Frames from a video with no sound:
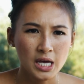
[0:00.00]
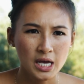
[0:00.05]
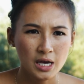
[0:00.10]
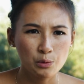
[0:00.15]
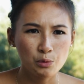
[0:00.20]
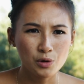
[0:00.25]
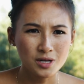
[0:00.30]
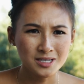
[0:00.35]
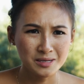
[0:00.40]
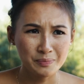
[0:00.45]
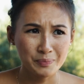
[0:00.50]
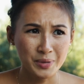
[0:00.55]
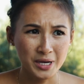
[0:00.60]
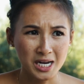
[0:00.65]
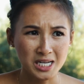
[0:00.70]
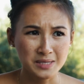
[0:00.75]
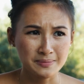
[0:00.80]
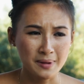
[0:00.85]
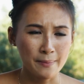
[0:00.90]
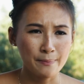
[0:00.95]
It wasn't
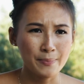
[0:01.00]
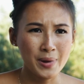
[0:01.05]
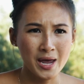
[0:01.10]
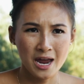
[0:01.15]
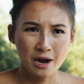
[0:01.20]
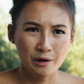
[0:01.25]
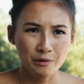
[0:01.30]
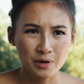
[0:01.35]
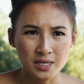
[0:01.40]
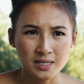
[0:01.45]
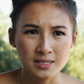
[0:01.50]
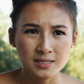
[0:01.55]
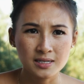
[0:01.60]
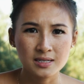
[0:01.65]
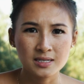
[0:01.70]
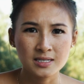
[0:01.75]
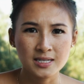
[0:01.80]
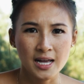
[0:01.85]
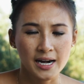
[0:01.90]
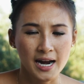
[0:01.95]
because my parents
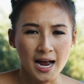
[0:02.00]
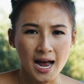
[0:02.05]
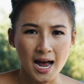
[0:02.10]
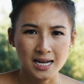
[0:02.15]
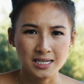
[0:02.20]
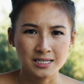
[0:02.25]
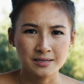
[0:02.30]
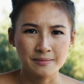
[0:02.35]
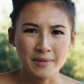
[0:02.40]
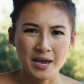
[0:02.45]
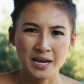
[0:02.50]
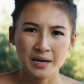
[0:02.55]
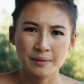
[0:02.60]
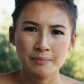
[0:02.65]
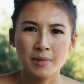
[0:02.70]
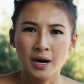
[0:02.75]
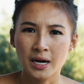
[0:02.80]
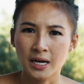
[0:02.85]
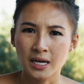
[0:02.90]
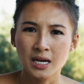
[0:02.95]
said I had to make
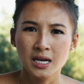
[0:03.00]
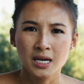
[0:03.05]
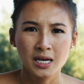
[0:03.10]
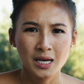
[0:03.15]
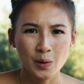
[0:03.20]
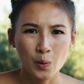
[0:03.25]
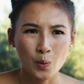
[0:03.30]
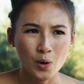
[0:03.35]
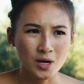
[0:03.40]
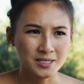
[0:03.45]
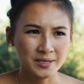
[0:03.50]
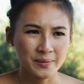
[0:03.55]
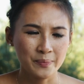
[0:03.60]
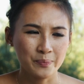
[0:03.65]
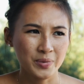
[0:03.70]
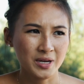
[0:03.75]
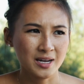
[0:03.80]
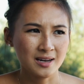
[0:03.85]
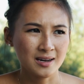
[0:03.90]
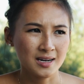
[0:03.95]
money. It
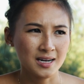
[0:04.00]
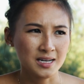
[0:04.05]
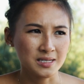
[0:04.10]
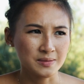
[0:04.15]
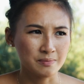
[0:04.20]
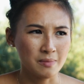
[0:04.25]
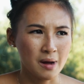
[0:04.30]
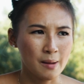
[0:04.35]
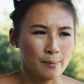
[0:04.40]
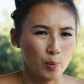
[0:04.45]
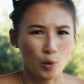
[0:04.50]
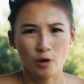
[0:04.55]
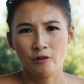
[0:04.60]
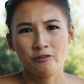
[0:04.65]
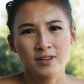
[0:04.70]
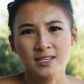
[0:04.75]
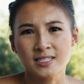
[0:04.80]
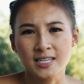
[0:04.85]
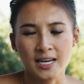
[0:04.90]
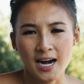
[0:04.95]
wasn't because my
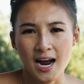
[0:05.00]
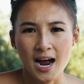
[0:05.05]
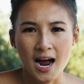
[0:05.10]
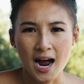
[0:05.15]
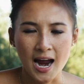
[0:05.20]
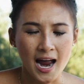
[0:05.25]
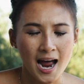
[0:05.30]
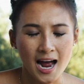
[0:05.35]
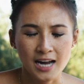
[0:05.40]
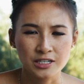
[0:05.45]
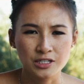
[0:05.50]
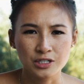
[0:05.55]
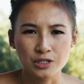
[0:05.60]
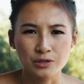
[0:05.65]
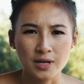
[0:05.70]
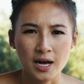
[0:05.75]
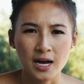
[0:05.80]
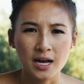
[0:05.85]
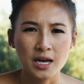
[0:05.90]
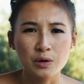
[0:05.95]
boyfriend said I had to
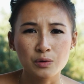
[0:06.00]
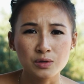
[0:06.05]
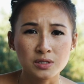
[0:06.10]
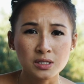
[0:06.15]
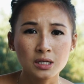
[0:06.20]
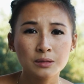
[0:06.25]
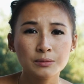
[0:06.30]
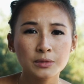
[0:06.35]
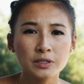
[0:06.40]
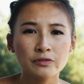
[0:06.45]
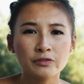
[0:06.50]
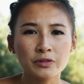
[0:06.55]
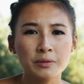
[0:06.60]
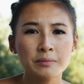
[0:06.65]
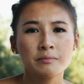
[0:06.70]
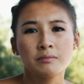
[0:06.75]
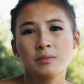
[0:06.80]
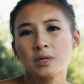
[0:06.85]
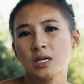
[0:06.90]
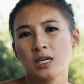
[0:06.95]
do that. It was coming
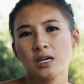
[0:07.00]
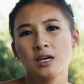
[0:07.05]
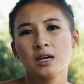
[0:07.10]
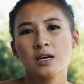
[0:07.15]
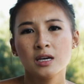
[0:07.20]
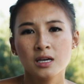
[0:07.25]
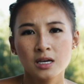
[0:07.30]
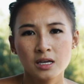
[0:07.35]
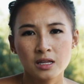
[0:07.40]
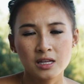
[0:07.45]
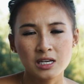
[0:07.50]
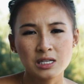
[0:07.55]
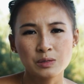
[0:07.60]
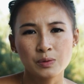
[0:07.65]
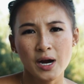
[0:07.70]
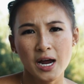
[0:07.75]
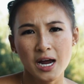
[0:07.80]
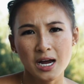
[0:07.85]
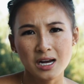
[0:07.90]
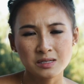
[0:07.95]
from me. These
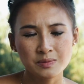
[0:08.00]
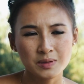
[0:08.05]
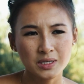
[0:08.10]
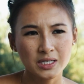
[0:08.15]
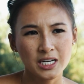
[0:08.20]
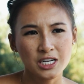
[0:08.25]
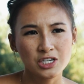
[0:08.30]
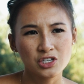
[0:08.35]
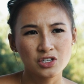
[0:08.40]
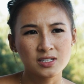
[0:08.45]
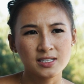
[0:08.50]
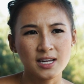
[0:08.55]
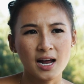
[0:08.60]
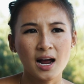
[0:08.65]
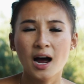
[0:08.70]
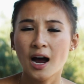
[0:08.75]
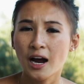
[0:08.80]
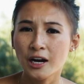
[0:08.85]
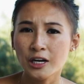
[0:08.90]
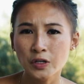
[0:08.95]
were expectations
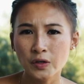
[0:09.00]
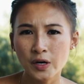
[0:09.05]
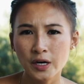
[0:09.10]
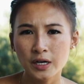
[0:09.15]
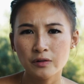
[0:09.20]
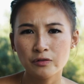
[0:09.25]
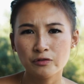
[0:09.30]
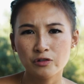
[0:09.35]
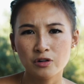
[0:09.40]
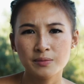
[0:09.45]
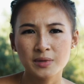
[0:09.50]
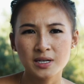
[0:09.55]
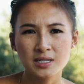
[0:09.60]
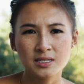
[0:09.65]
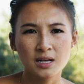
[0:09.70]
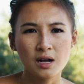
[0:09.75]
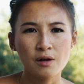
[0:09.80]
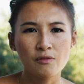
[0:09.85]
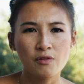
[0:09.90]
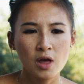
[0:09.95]
that I created for
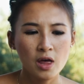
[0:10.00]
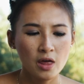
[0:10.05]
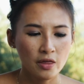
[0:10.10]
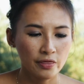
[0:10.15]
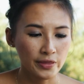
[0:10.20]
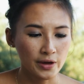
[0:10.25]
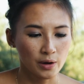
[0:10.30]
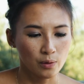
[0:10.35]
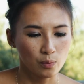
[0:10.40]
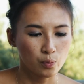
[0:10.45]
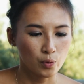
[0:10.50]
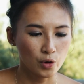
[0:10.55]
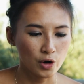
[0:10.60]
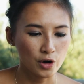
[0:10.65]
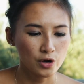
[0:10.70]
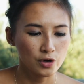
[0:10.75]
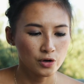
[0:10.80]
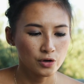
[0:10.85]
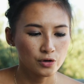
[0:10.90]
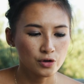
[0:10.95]
myself that
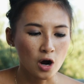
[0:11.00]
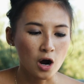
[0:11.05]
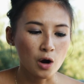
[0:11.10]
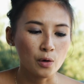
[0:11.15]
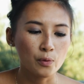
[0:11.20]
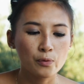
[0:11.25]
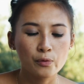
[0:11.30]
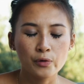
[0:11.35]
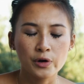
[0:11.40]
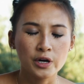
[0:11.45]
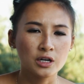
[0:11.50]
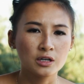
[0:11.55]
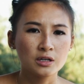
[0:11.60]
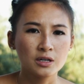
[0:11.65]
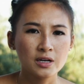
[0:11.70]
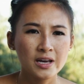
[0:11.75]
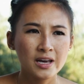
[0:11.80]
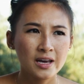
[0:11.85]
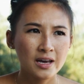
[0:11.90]
were not real.